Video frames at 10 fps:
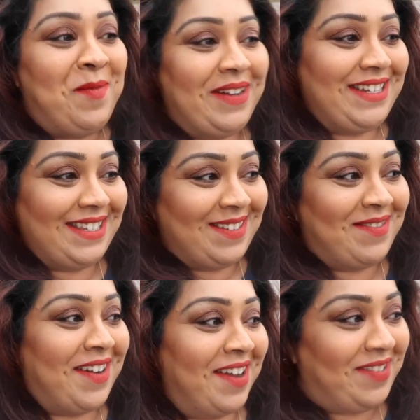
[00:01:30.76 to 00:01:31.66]
We just
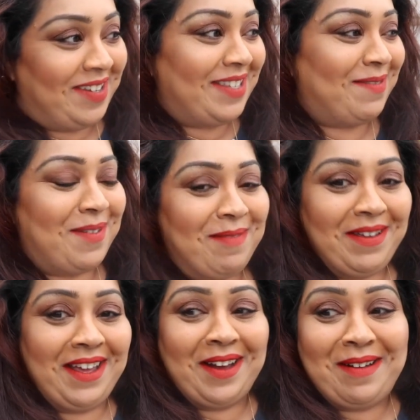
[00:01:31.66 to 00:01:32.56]
arrived. He just woke
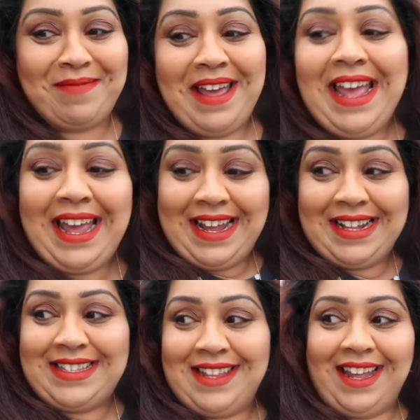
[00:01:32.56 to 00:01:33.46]
me up.
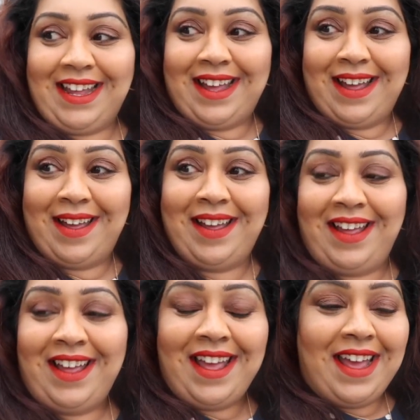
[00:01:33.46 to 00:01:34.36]
It's like,
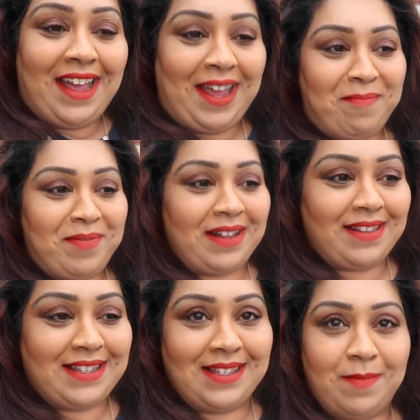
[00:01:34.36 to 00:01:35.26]
he
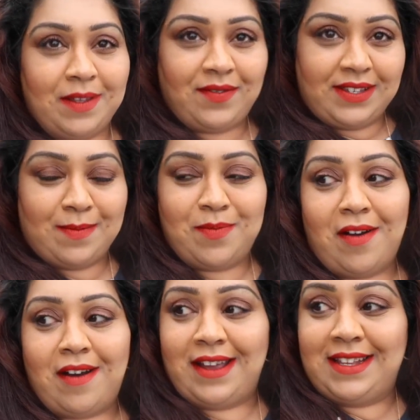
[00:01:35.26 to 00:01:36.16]
booked this as a bit of a
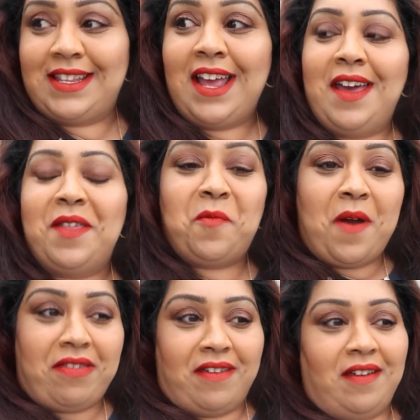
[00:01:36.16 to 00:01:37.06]
surprise. The
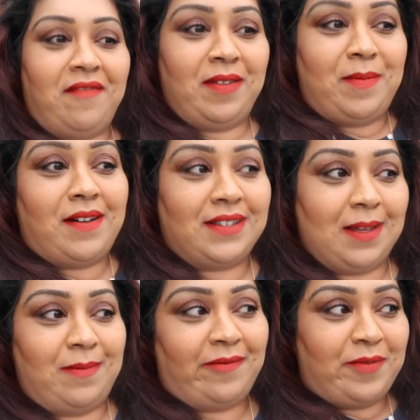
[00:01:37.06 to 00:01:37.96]
weather for the past
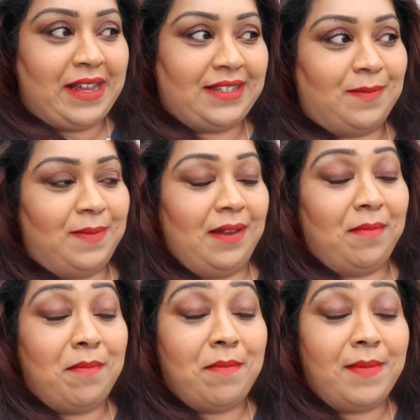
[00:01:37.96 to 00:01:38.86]
couple of weeks has
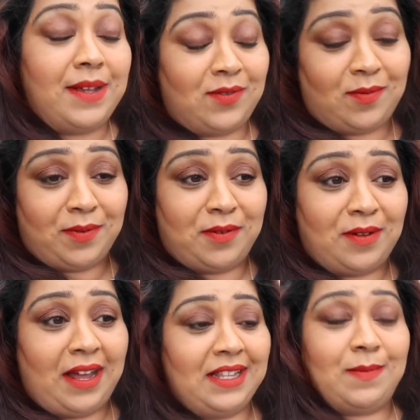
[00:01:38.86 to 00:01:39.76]
been
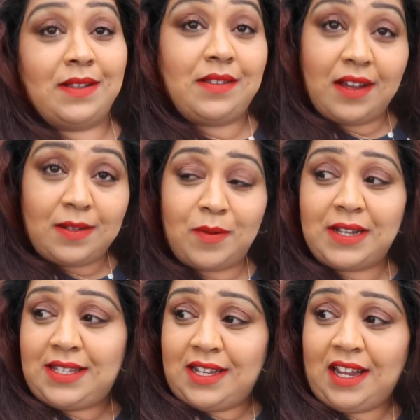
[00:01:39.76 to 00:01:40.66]
miserable and it's been so
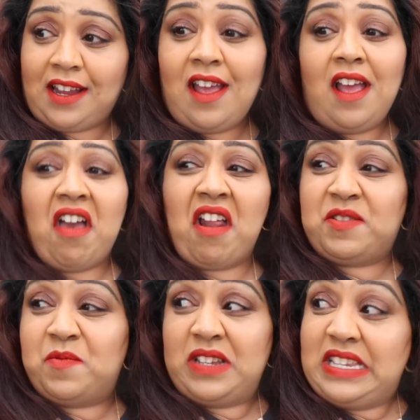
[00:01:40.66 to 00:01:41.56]
depressing, and I
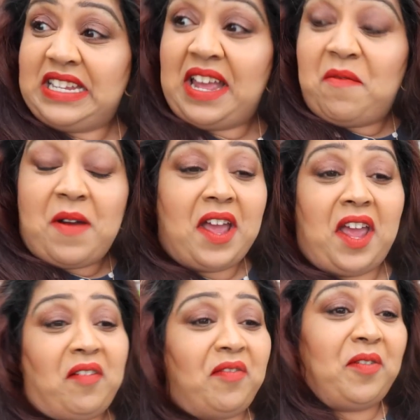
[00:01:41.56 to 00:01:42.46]
just wanted to get
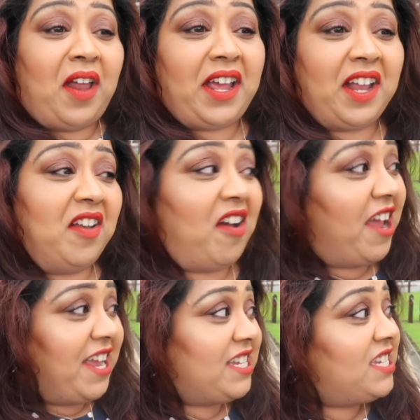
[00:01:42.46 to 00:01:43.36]
away for like a
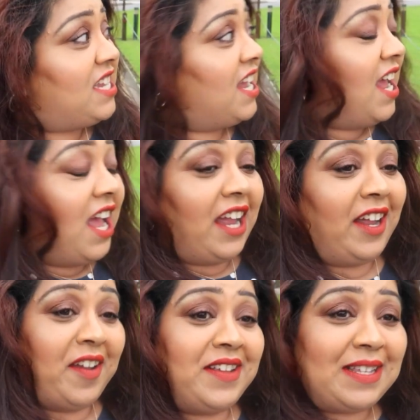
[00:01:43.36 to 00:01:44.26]
night
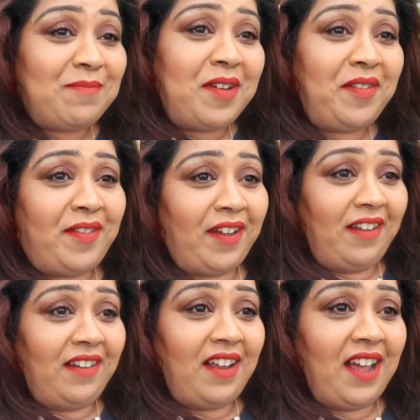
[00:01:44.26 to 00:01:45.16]
and go somewhere
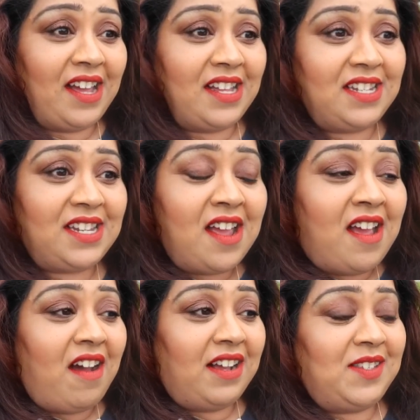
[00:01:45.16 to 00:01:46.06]
fun, and
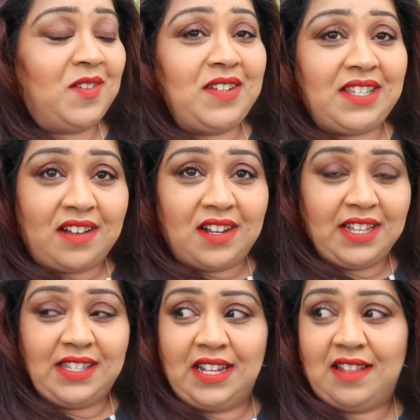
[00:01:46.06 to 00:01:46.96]
I saw a
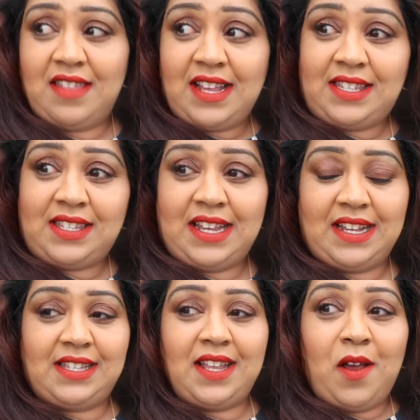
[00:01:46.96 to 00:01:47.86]
sign saying that this
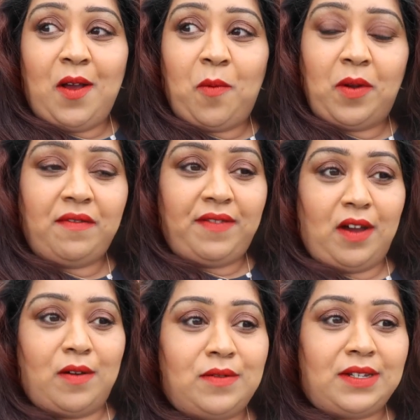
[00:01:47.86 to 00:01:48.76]
is one of
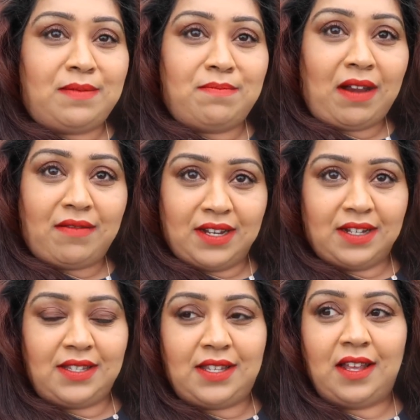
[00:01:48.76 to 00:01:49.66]
the oldest
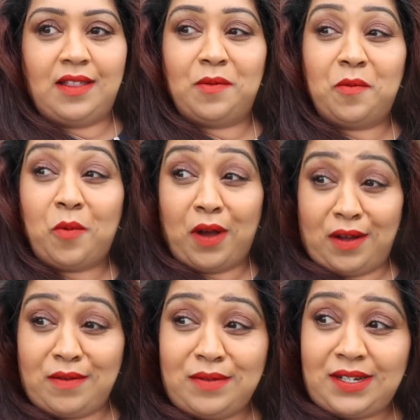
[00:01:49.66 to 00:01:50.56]
Marriotts in the
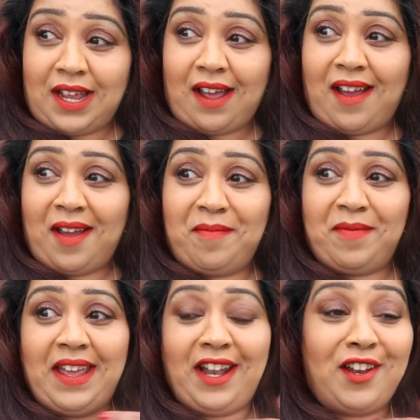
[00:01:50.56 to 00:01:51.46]
world.
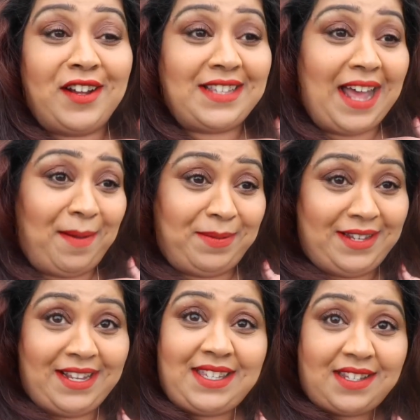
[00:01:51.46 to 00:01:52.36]
It looks absolutely